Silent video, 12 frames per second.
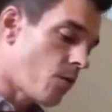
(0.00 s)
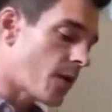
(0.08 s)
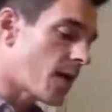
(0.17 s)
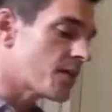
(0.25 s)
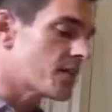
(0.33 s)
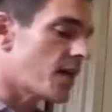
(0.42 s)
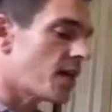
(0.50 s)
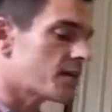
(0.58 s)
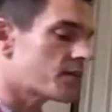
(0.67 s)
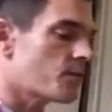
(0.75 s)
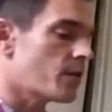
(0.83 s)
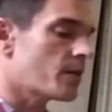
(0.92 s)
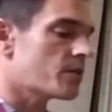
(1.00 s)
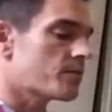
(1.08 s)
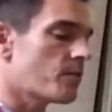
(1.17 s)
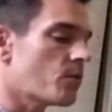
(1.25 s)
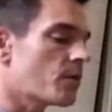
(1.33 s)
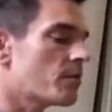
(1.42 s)
one has to ask whether
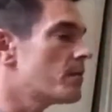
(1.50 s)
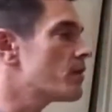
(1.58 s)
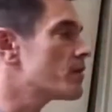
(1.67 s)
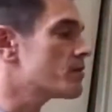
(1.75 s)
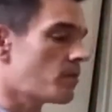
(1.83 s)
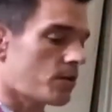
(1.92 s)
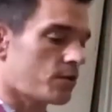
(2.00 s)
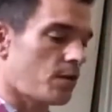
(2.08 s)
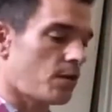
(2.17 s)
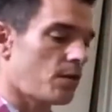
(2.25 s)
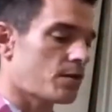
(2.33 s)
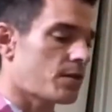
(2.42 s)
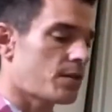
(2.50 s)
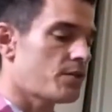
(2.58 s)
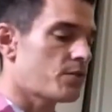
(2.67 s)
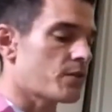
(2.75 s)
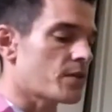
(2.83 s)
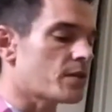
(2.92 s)
smoke and mirrors martial arts
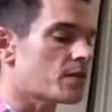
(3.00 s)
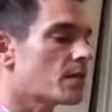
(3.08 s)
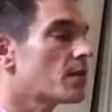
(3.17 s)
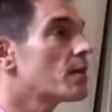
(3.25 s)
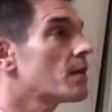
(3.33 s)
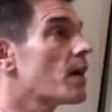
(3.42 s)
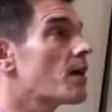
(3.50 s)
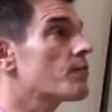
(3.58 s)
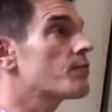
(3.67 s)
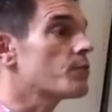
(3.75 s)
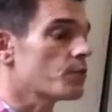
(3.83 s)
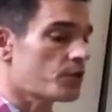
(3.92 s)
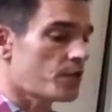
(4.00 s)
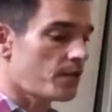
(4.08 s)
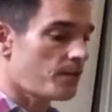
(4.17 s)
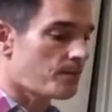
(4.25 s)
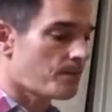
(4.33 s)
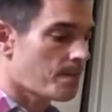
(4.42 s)
histories have a future.